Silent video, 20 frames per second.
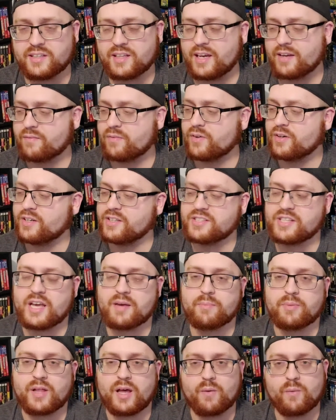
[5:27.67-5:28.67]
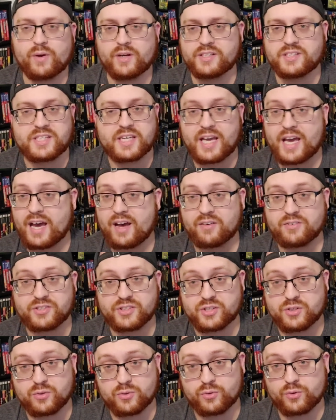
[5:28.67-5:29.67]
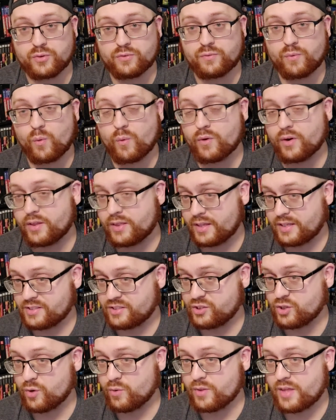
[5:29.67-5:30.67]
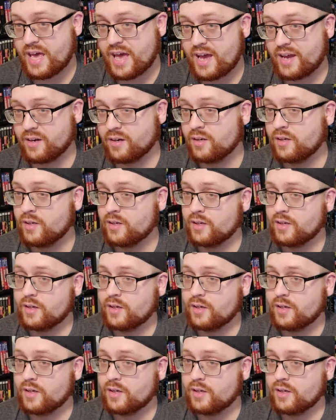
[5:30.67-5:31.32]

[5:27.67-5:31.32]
Like, for example, I want to see House 2 through 4, and they show that.